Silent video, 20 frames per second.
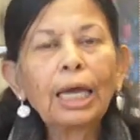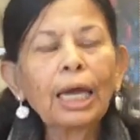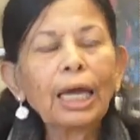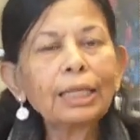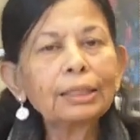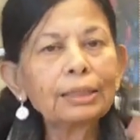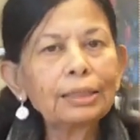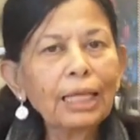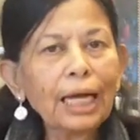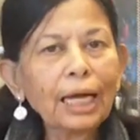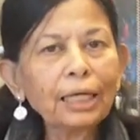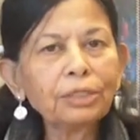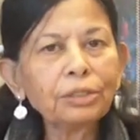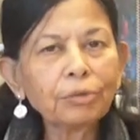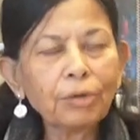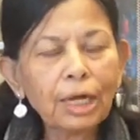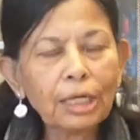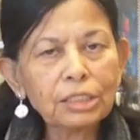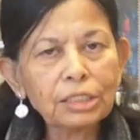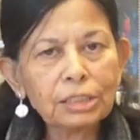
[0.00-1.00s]
and that
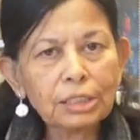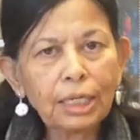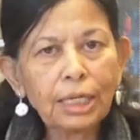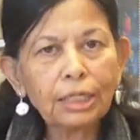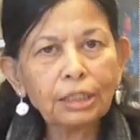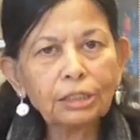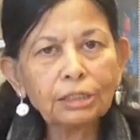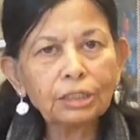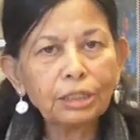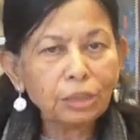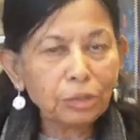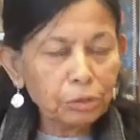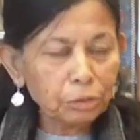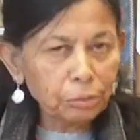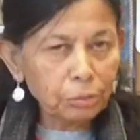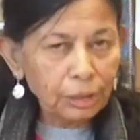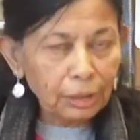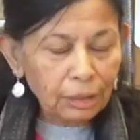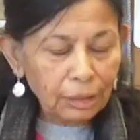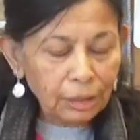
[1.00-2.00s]
translates
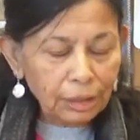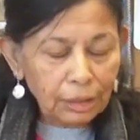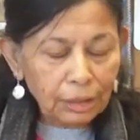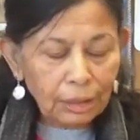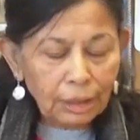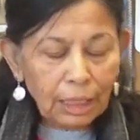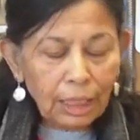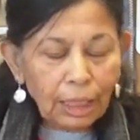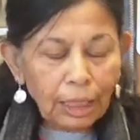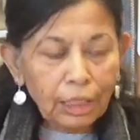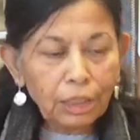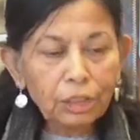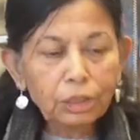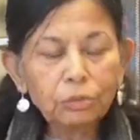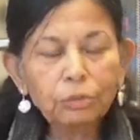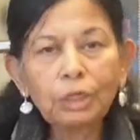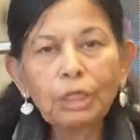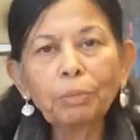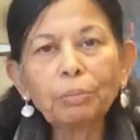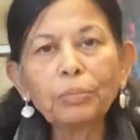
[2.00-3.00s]
into
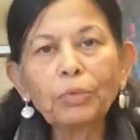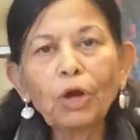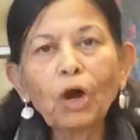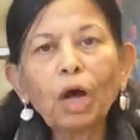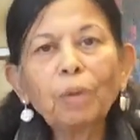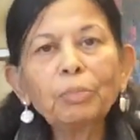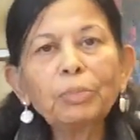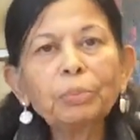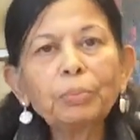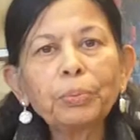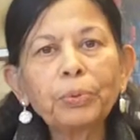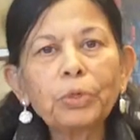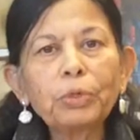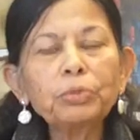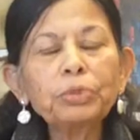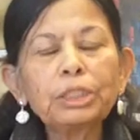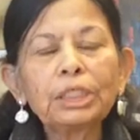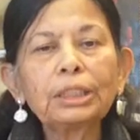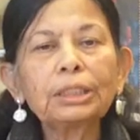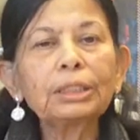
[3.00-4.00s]
an abnormal
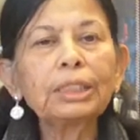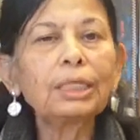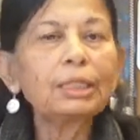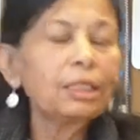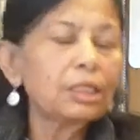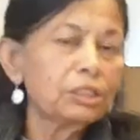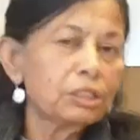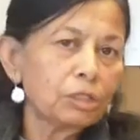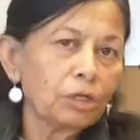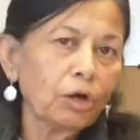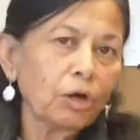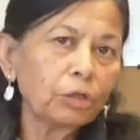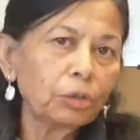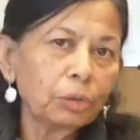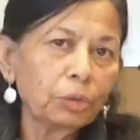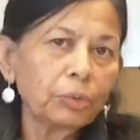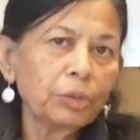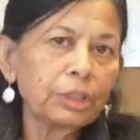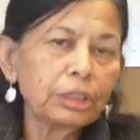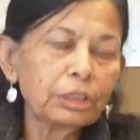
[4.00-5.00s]
protein that does not
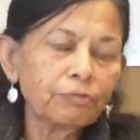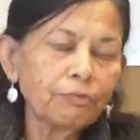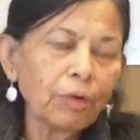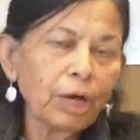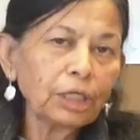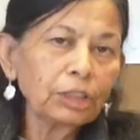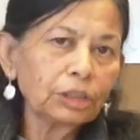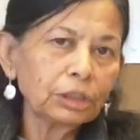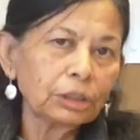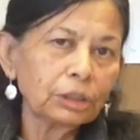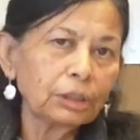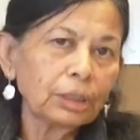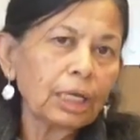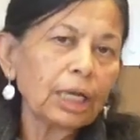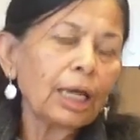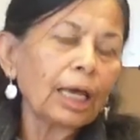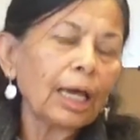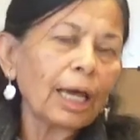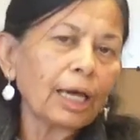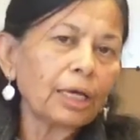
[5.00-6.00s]
do its function
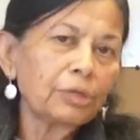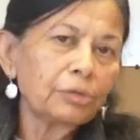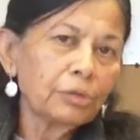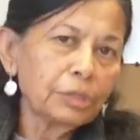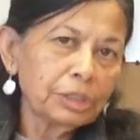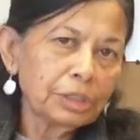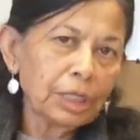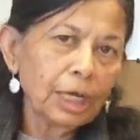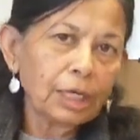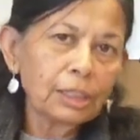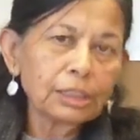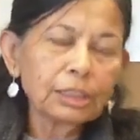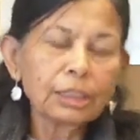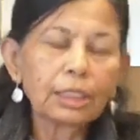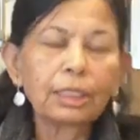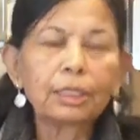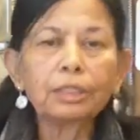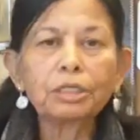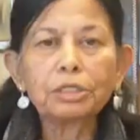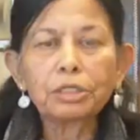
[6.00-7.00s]
and results
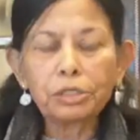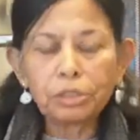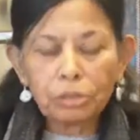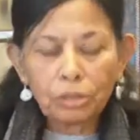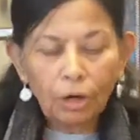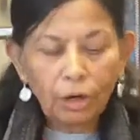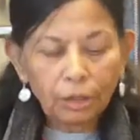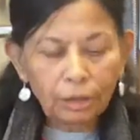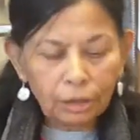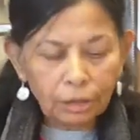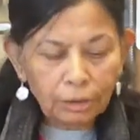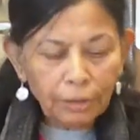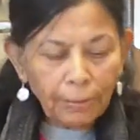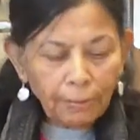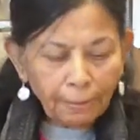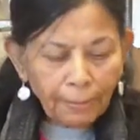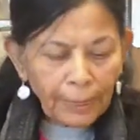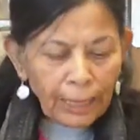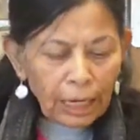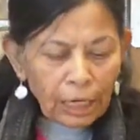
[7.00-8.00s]
in a disorder.
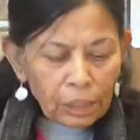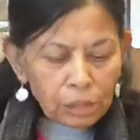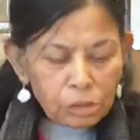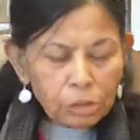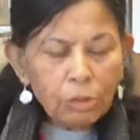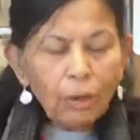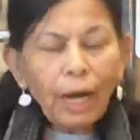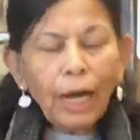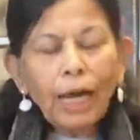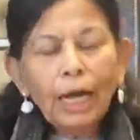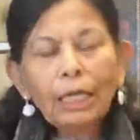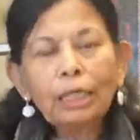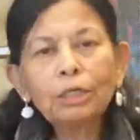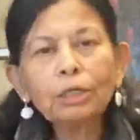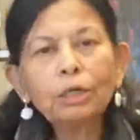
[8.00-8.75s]
So I'll